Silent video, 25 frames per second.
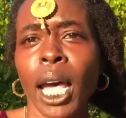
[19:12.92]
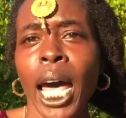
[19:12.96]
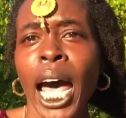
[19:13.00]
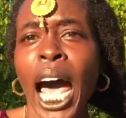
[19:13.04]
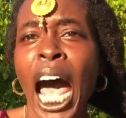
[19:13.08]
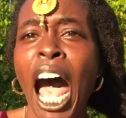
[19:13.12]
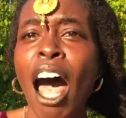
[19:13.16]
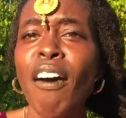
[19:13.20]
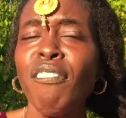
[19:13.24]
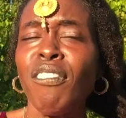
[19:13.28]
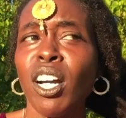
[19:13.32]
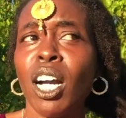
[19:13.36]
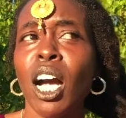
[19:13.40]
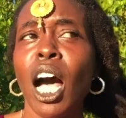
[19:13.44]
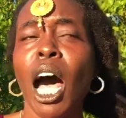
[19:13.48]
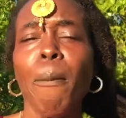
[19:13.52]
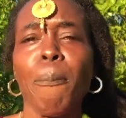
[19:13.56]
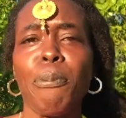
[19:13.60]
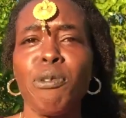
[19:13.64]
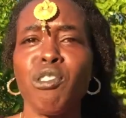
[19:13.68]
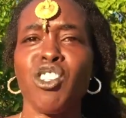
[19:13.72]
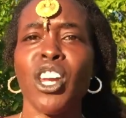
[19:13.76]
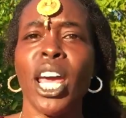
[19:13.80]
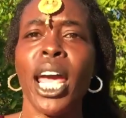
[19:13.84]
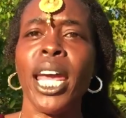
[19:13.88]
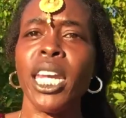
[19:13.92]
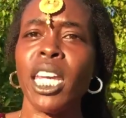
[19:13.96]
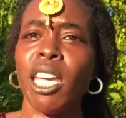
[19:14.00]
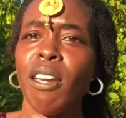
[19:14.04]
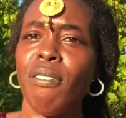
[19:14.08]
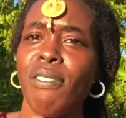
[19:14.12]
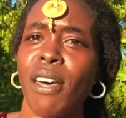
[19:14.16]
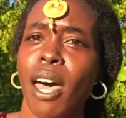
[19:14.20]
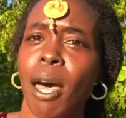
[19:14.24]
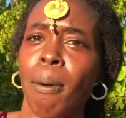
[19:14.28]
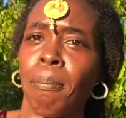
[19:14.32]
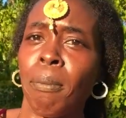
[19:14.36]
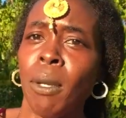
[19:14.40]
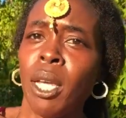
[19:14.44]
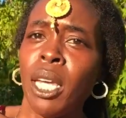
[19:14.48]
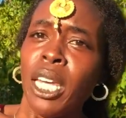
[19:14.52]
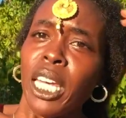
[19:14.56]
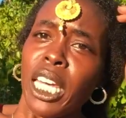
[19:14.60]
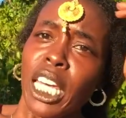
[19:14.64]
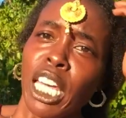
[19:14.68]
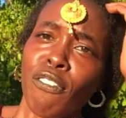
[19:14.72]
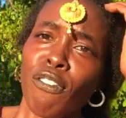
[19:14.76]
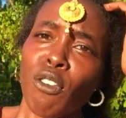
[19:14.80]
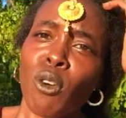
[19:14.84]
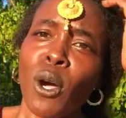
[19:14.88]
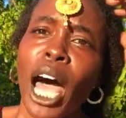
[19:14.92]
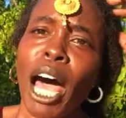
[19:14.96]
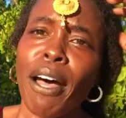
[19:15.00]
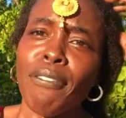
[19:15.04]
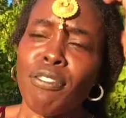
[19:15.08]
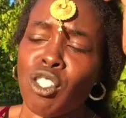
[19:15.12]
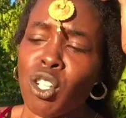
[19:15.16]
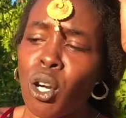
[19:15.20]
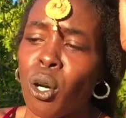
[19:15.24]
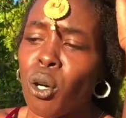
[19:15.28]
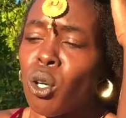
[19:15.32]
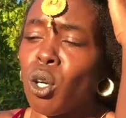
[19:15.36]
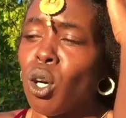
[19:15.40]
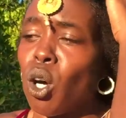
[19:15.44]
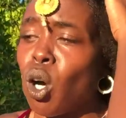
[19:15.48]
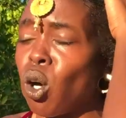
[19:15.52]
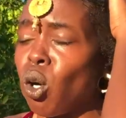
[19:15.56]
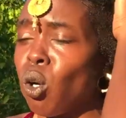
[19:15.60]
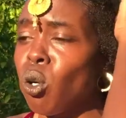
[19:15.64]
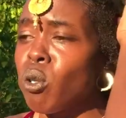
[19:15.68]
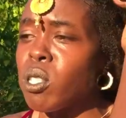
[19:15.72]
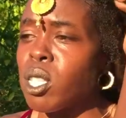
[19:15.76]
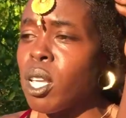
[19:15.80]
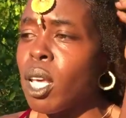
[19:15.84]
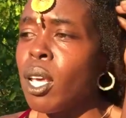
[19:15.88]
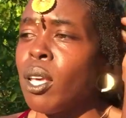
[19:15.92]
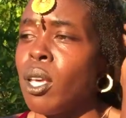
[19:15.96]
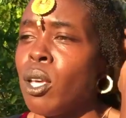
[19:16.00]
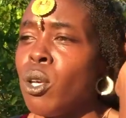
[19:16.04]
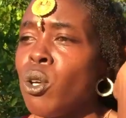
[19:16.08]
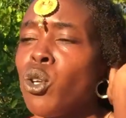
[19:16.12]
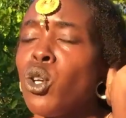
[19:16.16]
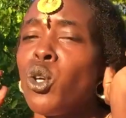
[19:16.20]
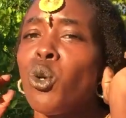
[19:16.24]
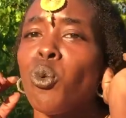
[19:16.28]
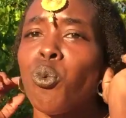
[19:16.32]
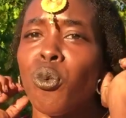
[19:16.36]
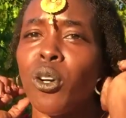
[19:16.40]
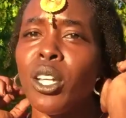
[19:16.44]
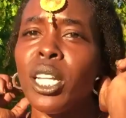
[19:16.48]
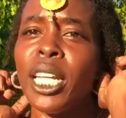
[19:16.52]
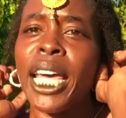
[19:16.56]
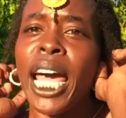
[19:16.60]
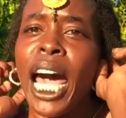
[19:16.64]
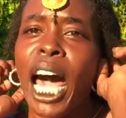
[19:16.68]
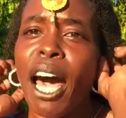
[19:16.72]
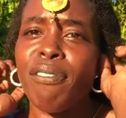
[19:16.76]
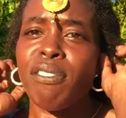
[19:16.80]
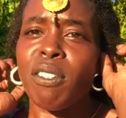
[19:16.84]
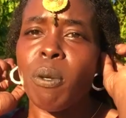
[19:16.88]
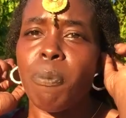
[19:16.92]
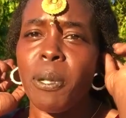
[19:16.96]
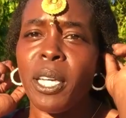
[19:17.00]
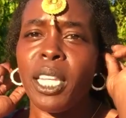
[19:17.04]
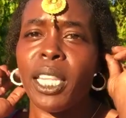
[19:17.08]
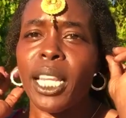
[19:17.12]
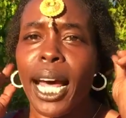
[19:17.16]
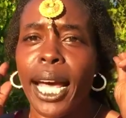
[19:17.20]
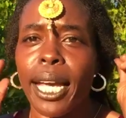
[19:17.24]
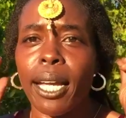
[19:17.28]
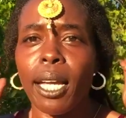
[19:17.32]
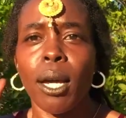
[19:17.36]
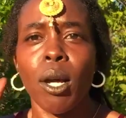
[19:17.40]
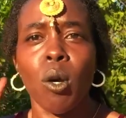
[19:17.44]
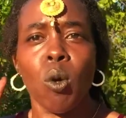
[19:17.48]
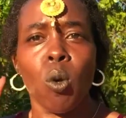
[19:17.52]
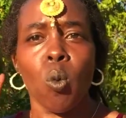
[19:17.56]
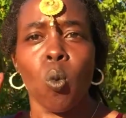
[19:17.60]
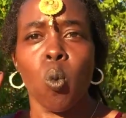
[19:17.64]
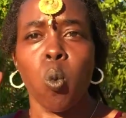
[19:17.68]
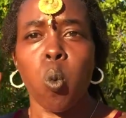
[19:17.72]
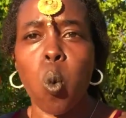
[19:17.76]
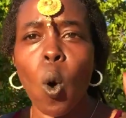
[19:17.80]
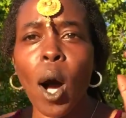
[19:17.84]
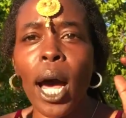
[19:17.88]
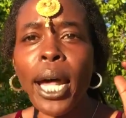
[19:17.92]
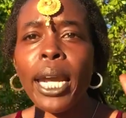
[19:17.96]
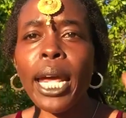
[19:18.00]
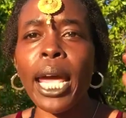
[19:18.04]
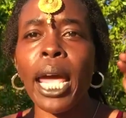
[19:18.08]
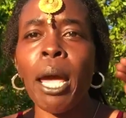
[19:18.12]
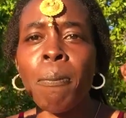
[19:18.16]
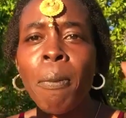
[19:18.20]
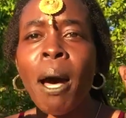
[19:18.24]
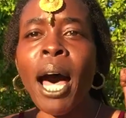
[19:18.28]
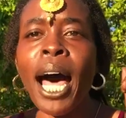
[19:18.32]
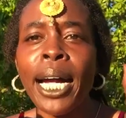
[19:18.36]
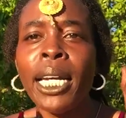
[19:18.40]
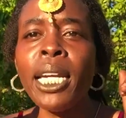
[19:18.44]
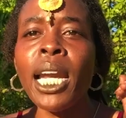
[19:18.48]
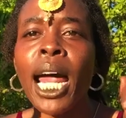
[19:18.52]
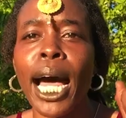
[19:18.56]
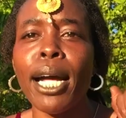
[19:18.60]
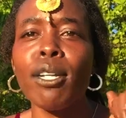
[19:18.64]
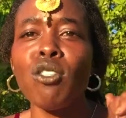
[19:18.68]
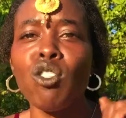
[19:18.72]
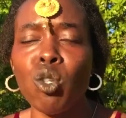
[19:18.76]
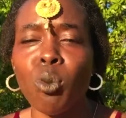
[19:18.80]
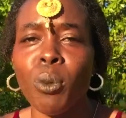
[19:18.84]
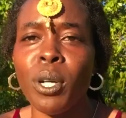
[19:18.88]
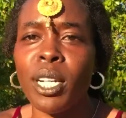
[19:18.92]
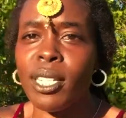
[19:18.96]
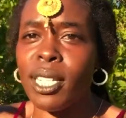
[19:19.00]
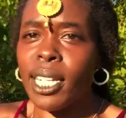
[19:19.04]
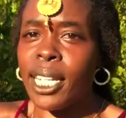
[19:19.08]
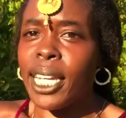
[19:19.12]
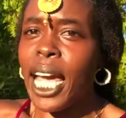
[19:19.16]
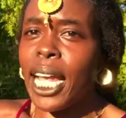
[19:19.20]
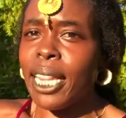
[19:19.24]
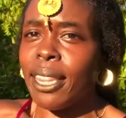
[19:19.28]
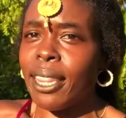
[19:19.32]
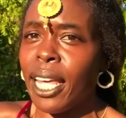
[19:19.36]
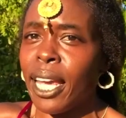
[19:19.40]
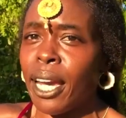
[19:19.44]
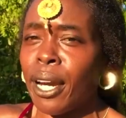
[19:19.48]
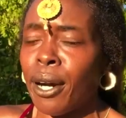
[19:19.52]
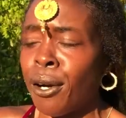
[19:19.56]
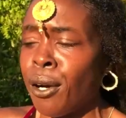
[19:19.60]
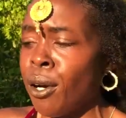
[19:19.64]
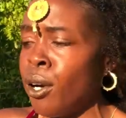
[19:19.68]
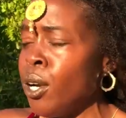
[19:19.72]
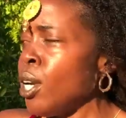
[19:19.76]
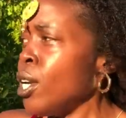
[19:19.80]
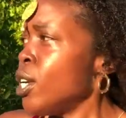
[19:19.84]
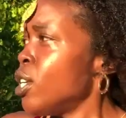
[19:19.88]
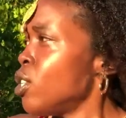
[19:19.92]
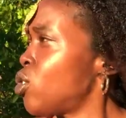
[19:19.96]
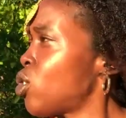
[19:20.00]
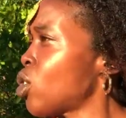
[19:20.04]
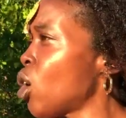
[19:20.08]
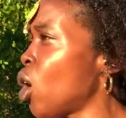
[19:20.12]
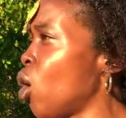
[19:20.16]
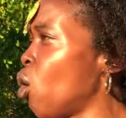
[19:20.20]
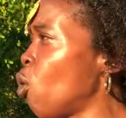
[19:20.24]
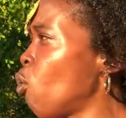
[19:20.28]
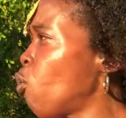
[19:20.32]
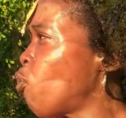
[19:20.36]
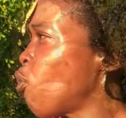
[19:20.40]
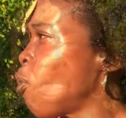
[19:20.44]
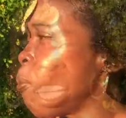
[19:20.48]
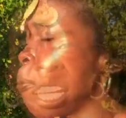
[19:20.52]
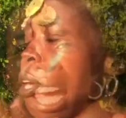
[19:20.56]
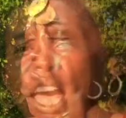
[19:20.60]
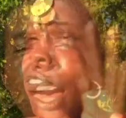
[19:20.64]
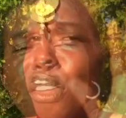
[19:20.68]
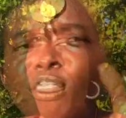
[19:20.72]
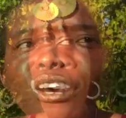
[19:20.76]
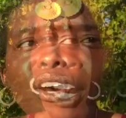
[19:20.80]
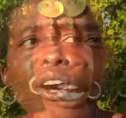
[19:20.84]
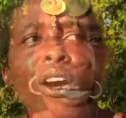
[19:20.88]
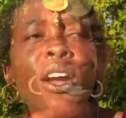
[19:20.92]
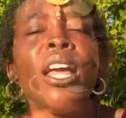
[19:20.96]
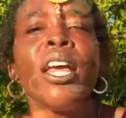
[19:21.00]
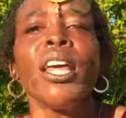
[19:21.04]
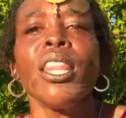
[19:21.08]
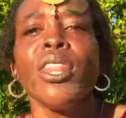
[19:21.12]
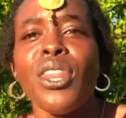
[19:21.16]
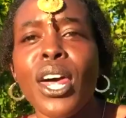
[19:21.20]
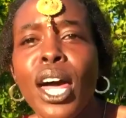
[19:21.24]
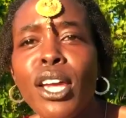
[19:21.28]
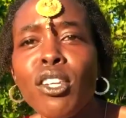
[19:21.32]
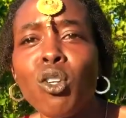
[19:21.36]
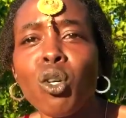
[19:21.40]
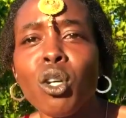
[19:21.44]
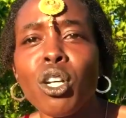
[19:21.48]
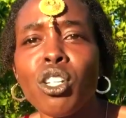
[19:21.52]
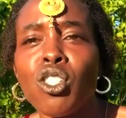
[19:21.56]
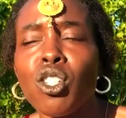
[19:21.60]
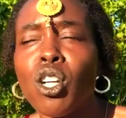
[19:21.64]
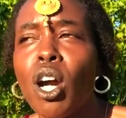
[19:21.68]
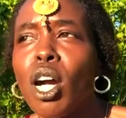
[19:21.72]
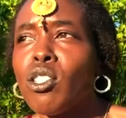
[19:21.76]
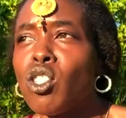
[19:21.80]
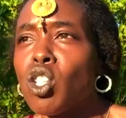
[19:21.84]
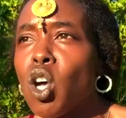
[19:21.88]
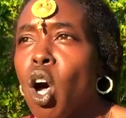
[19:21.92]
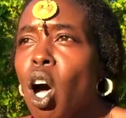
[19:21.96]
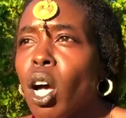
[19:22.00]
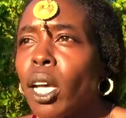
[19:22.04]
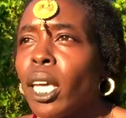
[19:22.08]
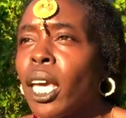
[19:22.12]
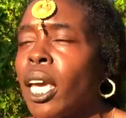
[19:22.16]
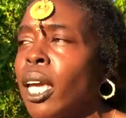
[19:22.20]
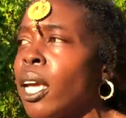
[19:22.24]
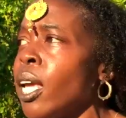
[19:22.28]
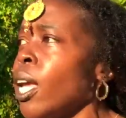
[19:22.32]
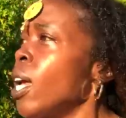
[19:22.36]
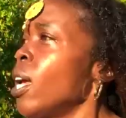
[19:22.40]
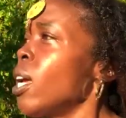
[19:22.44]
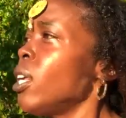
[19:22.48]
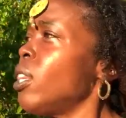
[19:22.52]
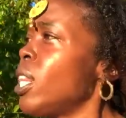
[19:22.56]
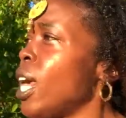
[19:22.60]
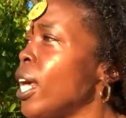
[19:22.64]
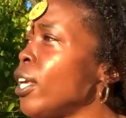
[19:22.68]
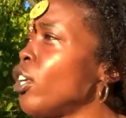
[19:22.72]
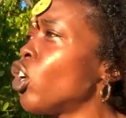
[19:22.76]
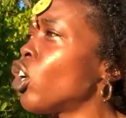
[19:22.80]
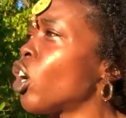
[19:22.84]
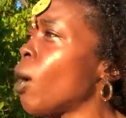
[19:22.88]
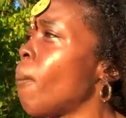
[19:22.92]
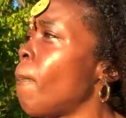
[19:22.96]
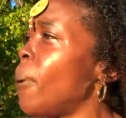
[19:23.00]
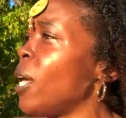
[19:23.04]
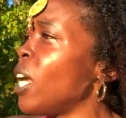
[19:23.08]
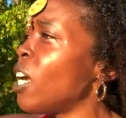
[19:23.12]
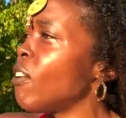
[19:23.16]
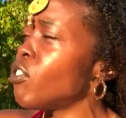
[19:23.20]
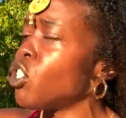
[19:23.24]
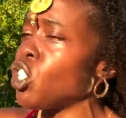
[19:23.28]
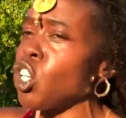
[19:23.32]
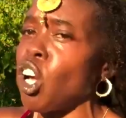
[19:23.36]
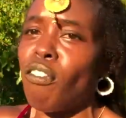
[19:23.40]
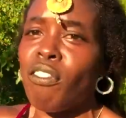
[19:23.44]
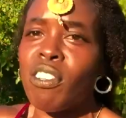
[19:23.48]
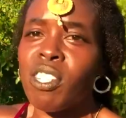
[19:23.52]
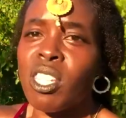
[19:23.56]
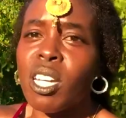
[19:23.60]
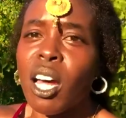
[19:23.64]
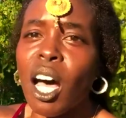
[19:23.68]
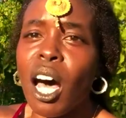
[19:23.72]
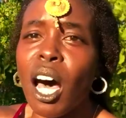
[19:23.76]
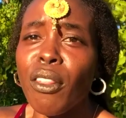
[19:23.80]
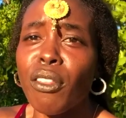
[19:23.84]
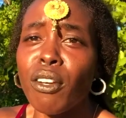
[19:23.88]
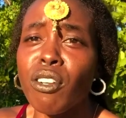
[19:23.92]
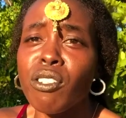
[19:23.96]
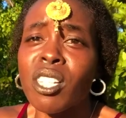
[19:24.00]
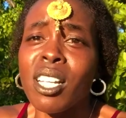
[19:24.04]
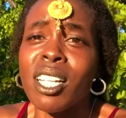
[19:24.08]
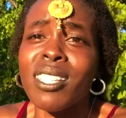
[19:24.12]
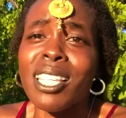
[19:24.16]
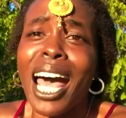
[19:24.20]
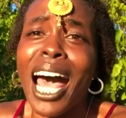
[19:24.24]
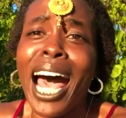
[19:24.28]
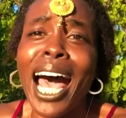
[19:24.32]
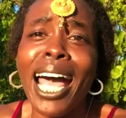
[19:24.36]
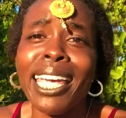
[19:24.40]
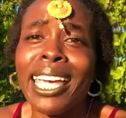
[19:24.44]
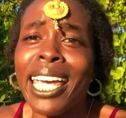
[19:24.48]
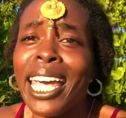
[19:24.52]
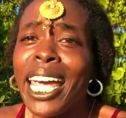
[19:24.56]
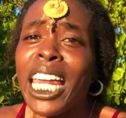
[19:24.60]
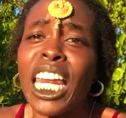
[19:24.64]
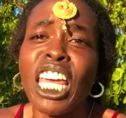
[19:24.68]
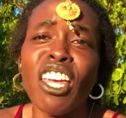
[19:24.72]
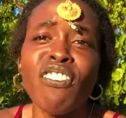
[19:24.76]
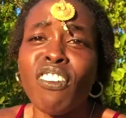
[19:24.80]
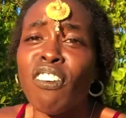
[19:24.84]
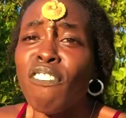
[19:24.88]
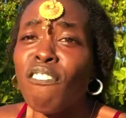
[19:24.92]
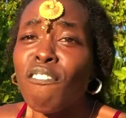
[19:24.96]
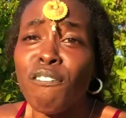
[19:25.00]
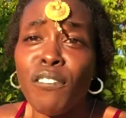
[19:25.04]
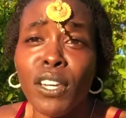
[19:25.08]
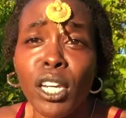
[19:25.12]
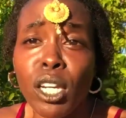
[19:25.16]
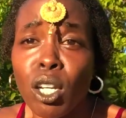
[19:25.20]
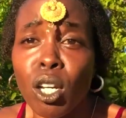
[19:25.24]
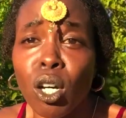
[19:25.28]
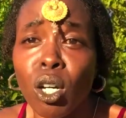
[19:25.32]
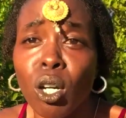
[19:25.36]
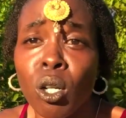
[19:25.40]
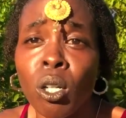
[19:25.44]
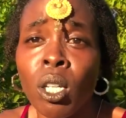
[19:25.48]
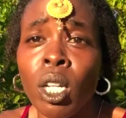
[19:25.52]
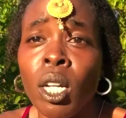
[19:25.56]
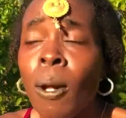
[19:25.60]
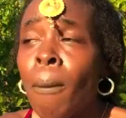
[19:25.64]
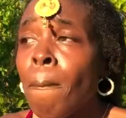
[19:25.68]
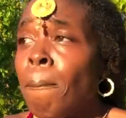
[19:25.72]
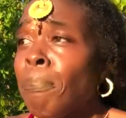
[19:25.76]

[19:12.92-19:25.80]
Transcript: I haven't accomplished any of them. If you have certain goals, you really have to be like, what am I not doing to get there? So for me, then you can start talking, then you can be of service to others, because I can't even feel